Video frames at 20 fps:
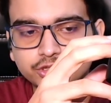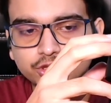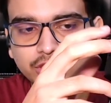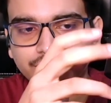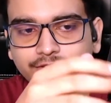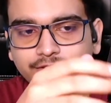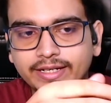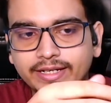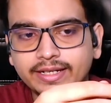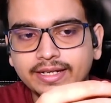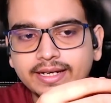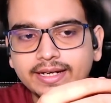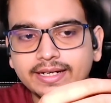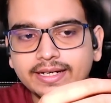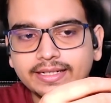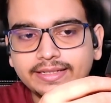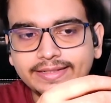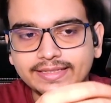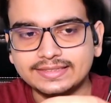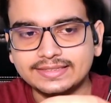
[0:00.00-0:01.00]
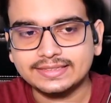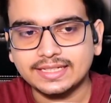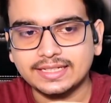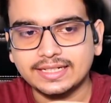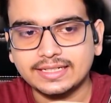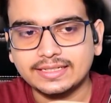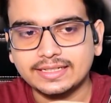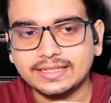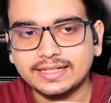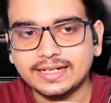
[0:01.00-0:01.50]
So if I
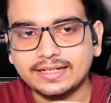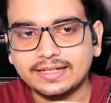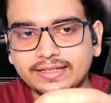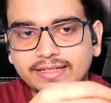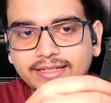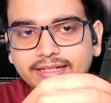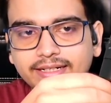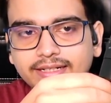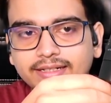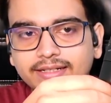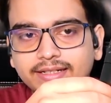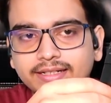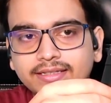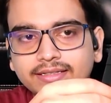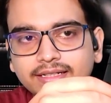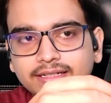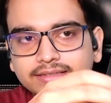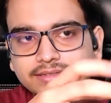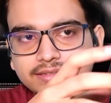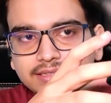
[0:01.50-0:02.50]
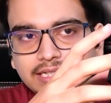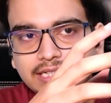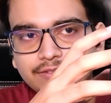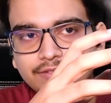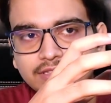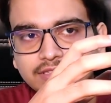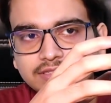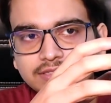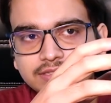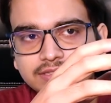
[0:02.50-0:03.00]
disconnect it and reconnect again, then it
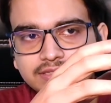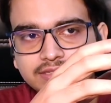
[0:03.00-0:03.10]
will